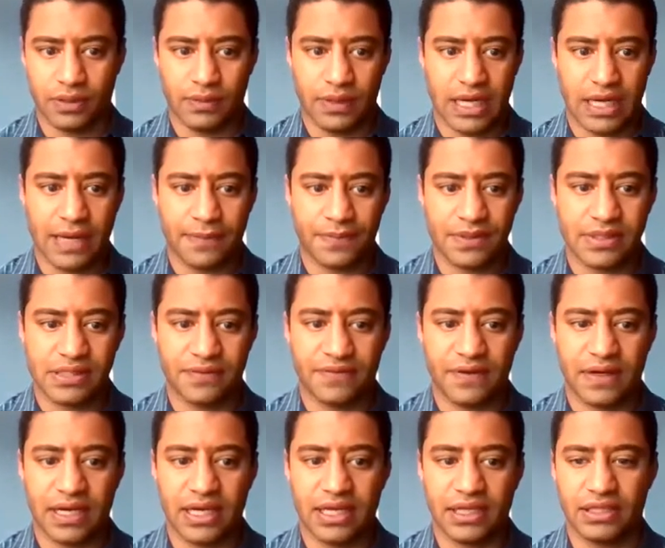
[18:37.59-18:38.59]
What happens
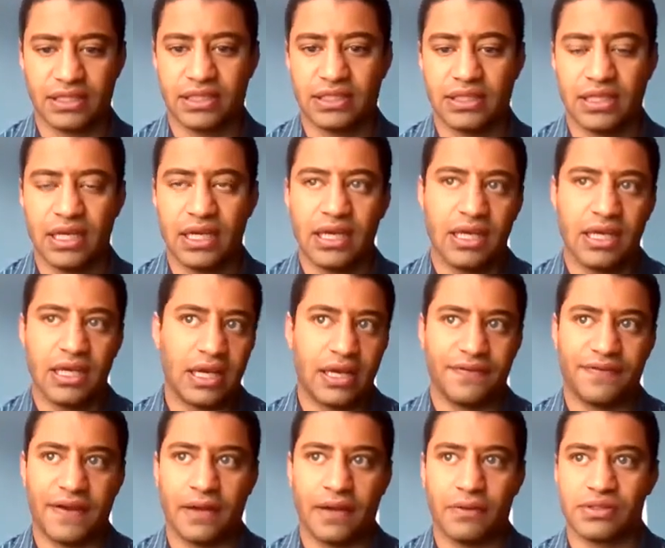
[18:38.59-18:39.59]

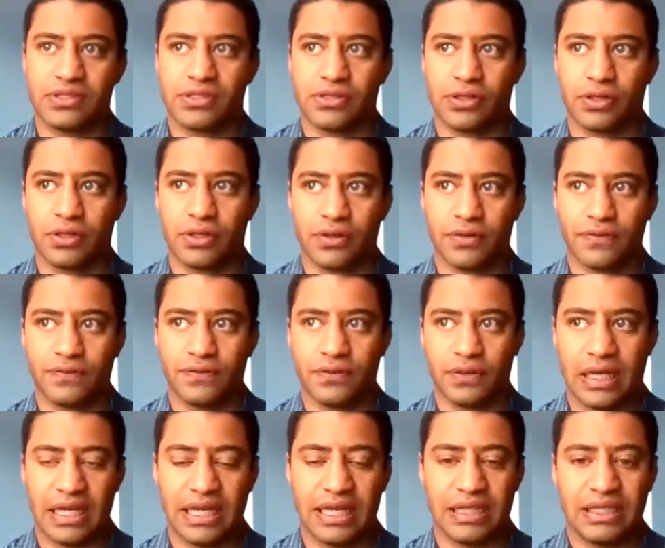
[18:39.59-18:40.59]
if I was served
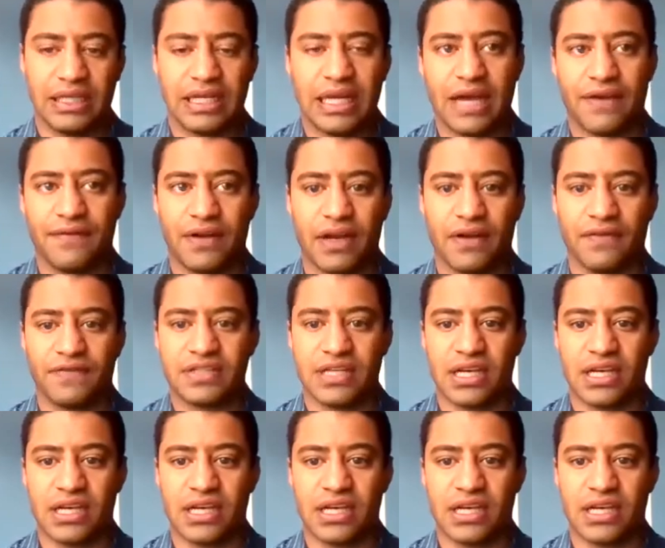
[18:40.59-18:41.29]
and I didn't have enough